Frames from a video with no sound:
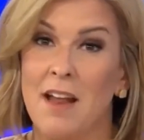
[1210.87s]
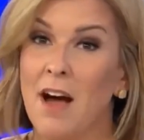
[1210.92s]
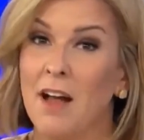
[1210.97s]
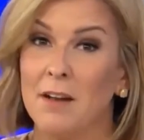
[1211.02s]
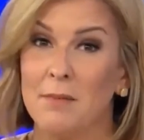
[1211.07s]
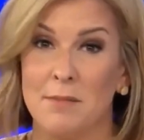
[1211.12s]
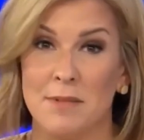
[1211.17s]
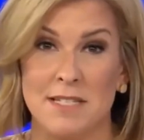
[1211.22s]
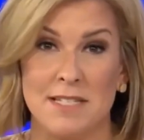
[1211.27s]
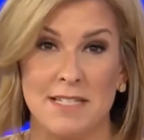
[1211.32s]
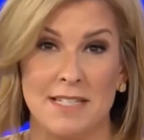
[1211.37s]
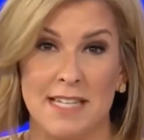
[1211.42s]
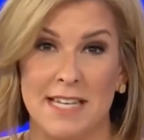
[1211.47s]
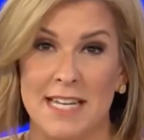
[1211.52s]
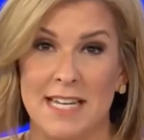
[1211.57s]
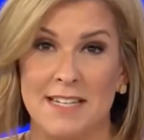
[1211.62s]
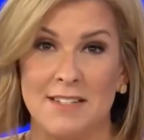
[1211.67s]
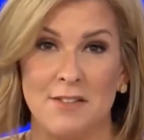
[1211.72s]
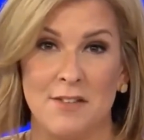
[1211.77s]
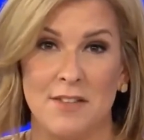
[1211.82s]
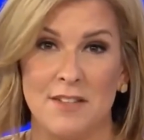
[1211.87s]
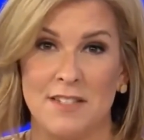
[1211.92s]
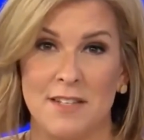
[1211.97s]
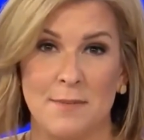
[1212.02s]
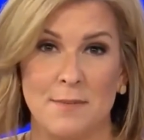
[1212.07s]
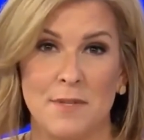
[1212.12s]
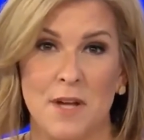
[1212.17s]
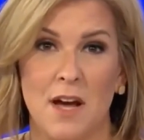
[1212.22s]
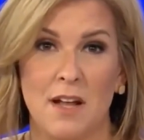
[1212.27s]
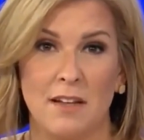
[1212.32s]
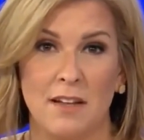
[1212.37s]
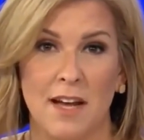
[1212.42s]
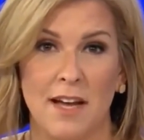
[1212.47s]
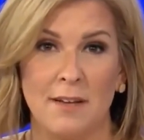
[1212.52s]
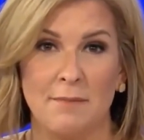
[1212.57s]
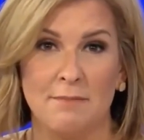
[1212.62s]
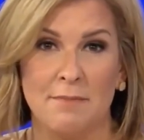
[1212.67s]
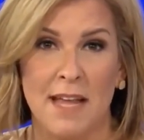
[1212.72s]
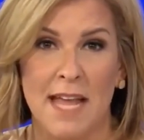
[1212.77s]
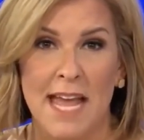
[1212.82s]
anonymously to the tips
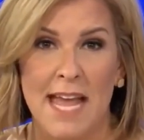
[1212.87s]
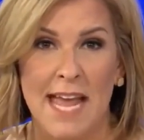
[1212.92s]
hotline.